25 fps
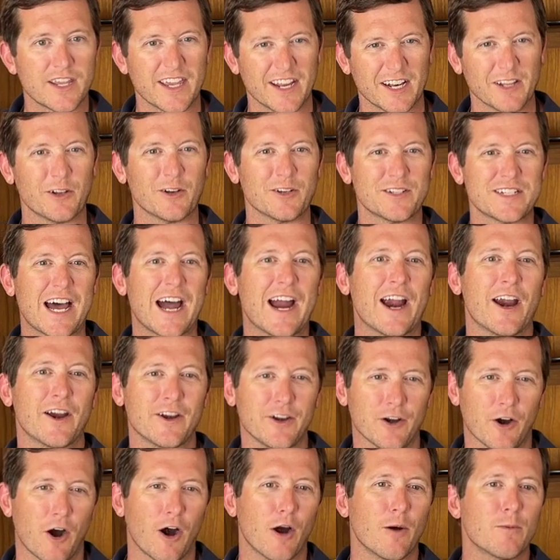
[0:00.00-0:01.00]
get a little tired,
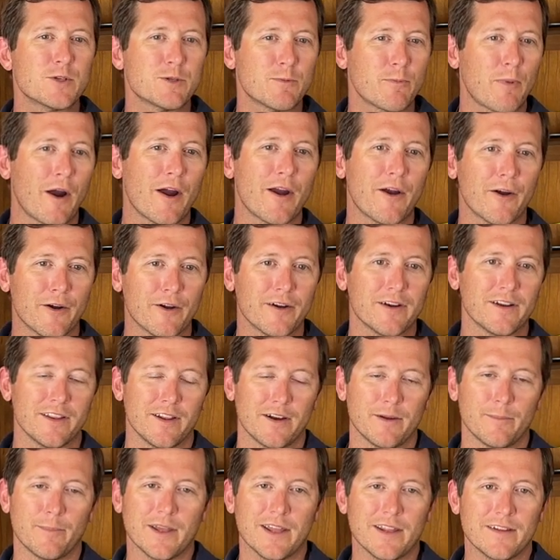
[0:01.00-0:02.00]
your arms are probably hurting a
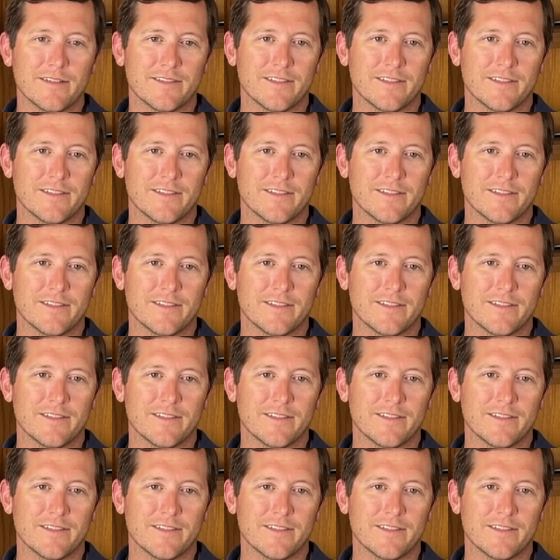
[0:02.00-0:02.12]
little bit,